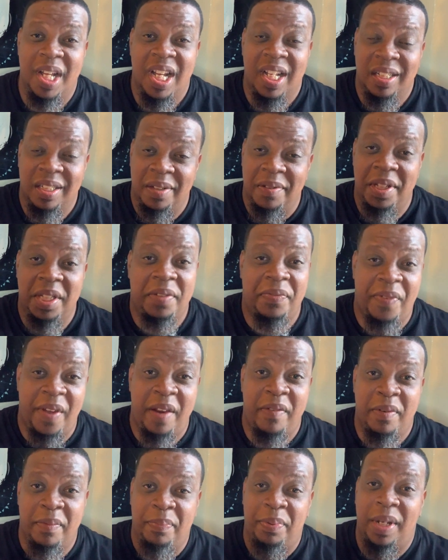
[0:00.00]
to his
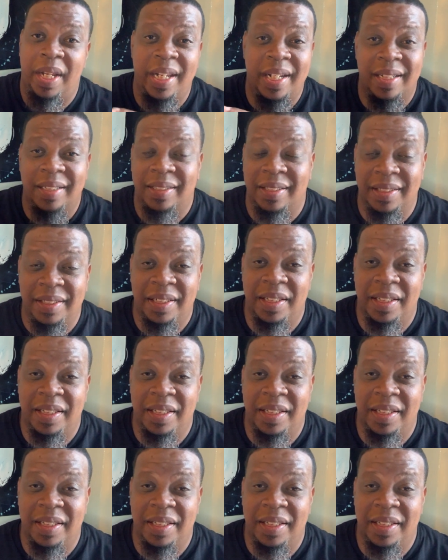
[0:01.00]
favorite players and